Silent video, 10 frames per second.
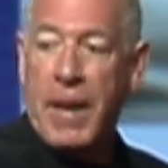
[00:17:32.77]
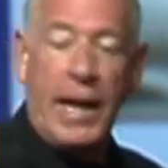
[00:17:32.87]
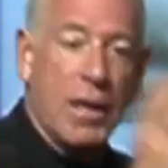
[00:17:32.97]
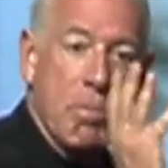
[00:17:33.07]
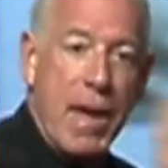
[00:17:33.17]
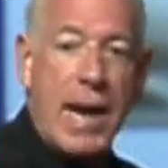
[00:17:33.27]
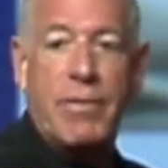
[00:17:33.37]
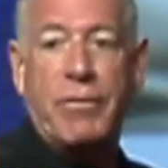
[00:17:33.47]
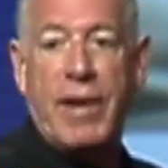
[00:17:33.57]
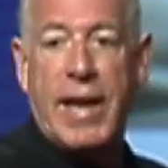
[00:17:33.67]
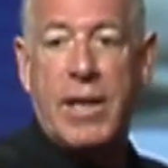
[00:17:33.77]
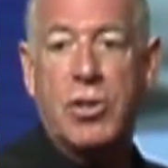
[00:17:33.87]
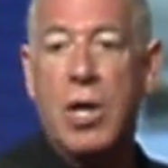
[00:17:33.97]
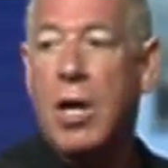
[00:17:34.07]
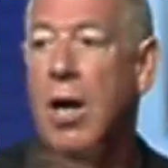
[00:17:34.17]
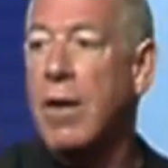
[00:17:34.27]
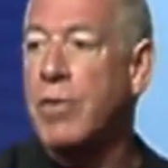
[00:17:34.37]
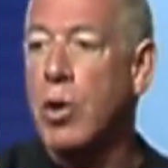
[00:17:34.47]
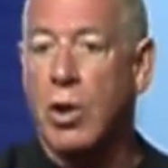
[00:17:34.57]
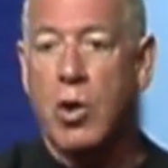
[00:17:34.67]
and competitive advantage of
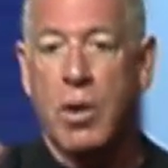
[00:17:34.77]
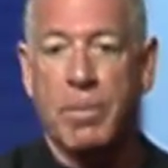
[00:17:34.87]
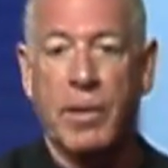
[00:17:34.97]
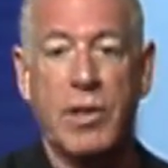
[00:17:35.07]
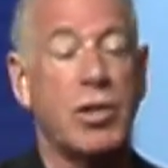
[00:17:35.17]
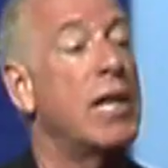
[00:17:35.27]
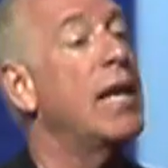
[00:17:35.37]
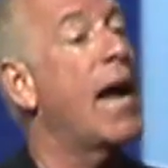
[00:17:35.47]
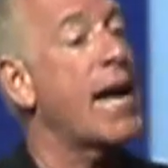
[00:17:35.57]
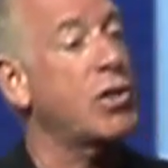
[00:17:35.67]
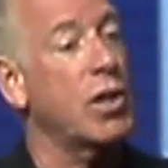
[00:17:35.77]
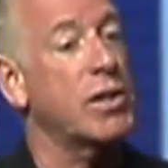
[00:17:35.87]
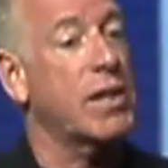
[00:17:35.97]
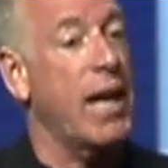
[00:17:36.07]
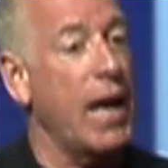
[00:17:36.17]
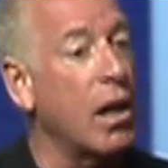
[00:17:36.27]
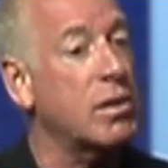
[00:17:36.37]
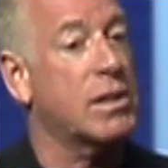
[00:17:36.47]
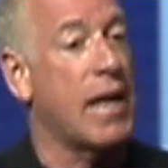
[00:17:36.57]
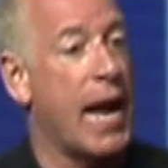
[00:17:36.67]
your corporation, not just the health
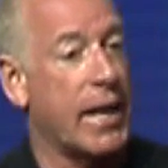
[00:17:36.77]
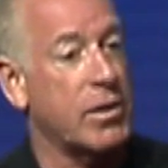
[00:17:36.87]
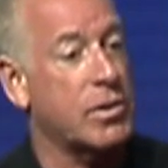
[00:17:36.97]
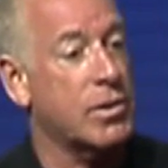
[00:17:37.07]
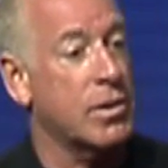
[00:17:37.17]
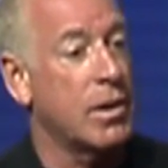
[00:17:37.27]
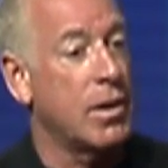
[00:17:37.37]
status